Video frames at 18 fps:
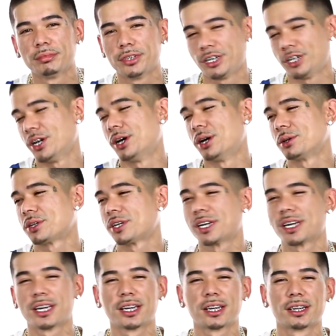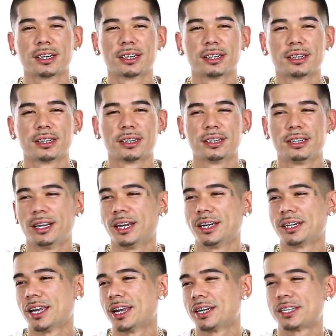you know what I'm saying?
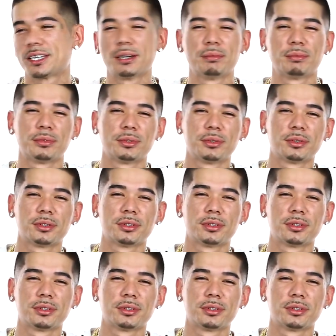Like that simple.